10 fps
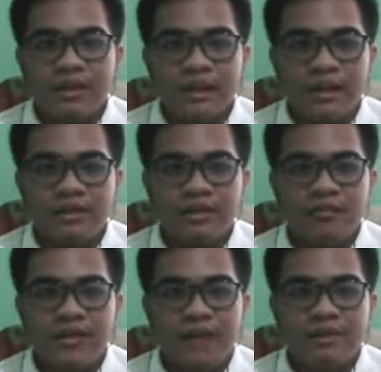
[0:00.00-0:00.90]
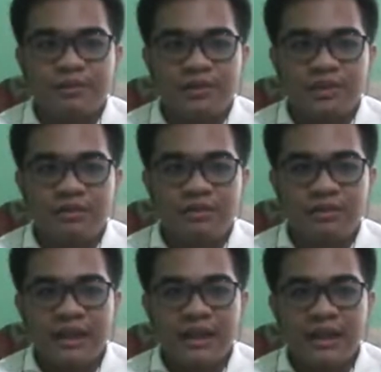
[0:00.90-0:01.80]
and the flaps, which are
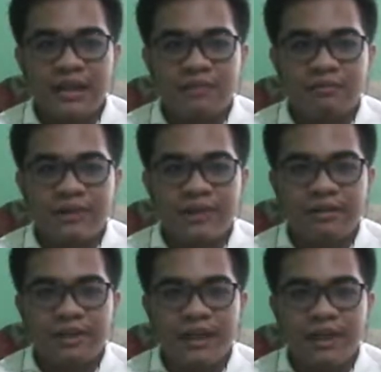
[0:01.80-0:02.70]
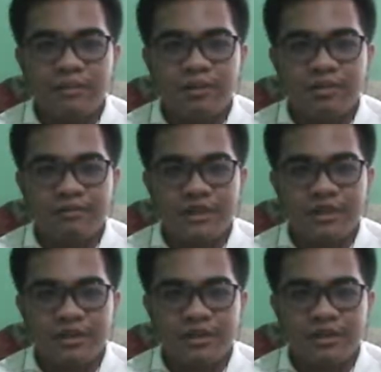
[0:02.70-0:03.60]
located at the rear innermost
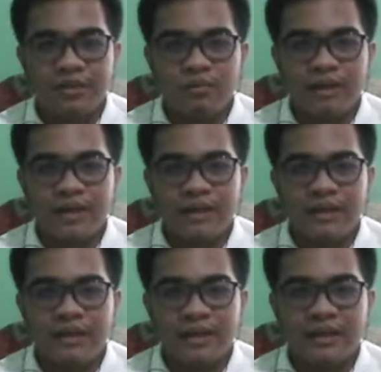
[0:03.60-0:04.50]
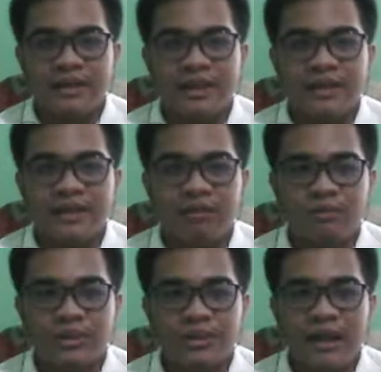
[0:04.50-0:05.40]
regions of the wing that extend
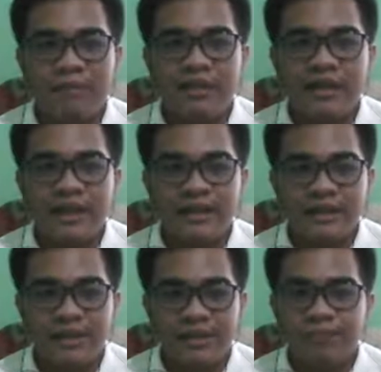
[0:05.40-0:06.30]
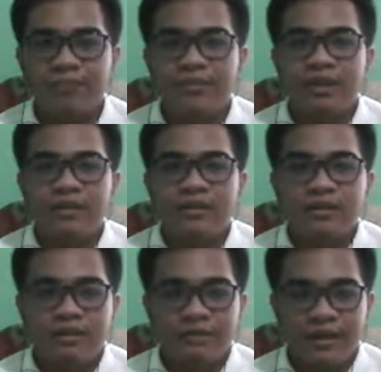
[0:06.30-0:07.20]
downwards simultaneously
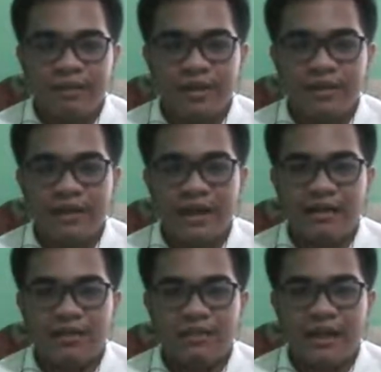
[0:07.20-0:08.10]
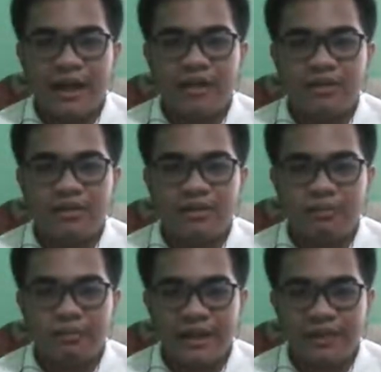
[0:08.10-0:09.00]
to create a bigger angle of attack on the
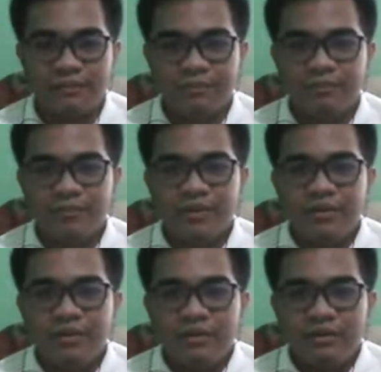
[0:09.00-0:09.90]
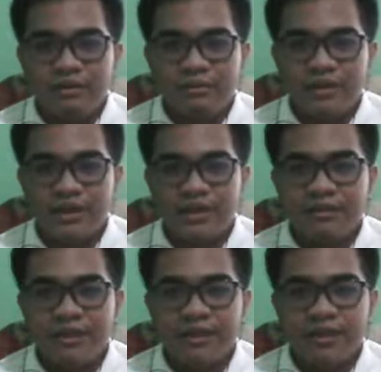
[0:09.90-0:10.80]
wing, which can
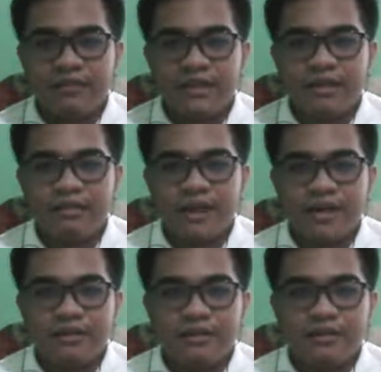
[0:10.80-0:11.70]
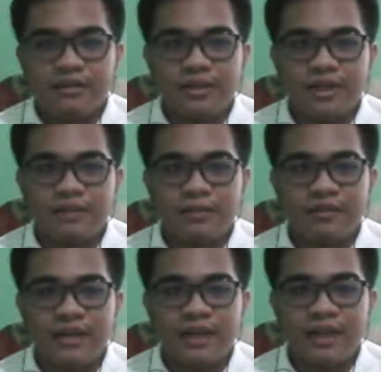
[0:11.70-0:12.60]
create lift and drag, thus preventing a